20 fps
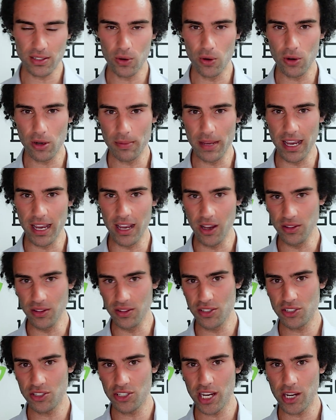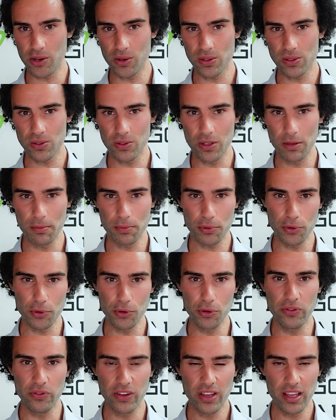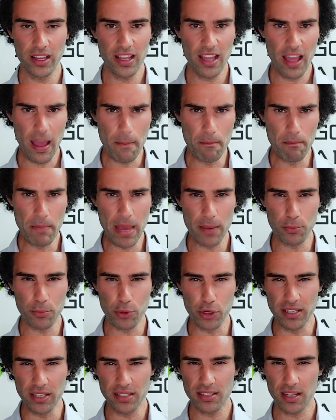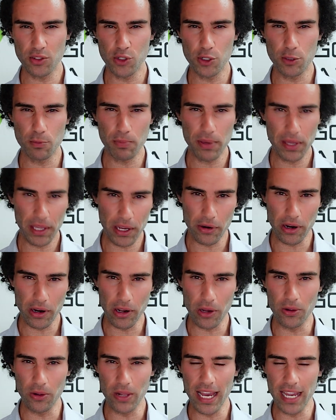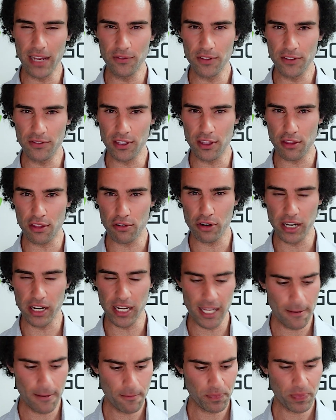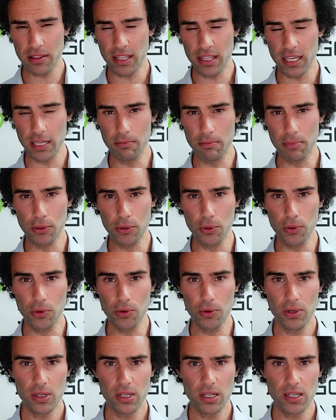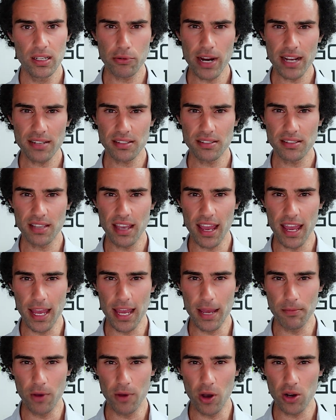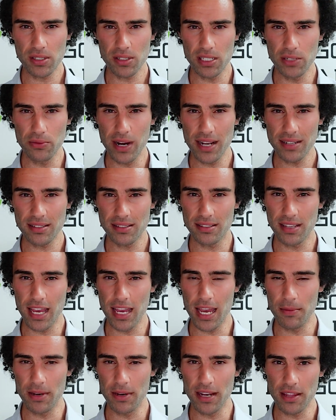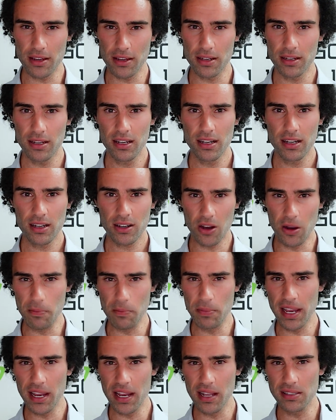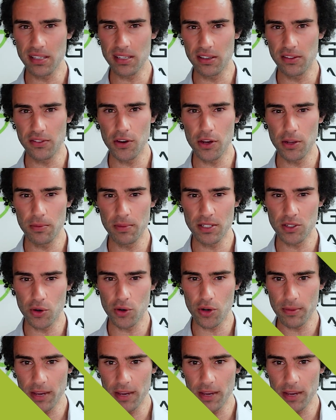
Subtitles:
that I talk about on this channel to improve memory, such as PRL 853, methylene blue, paracetam, oxiracetam, and other compounds that you've heard me